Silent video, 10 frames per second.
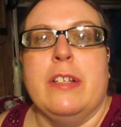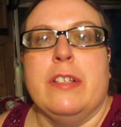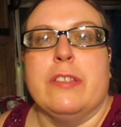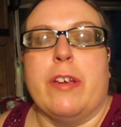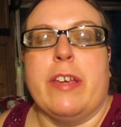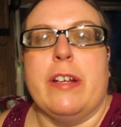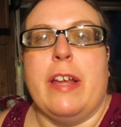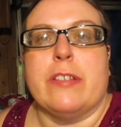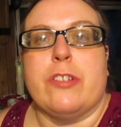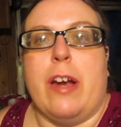So I get an
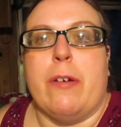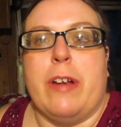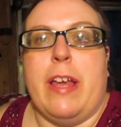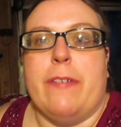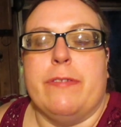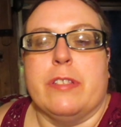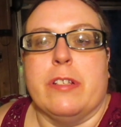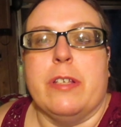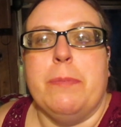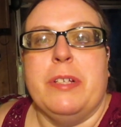extra hour and a half of
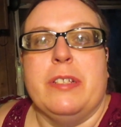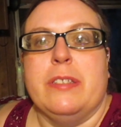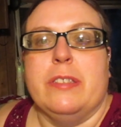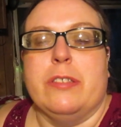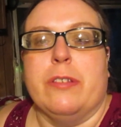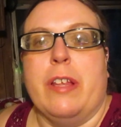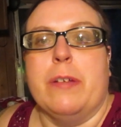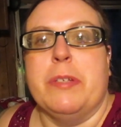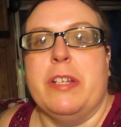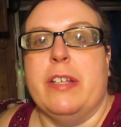sleep so
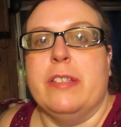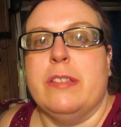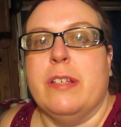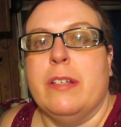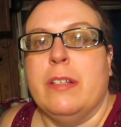that'll be nice.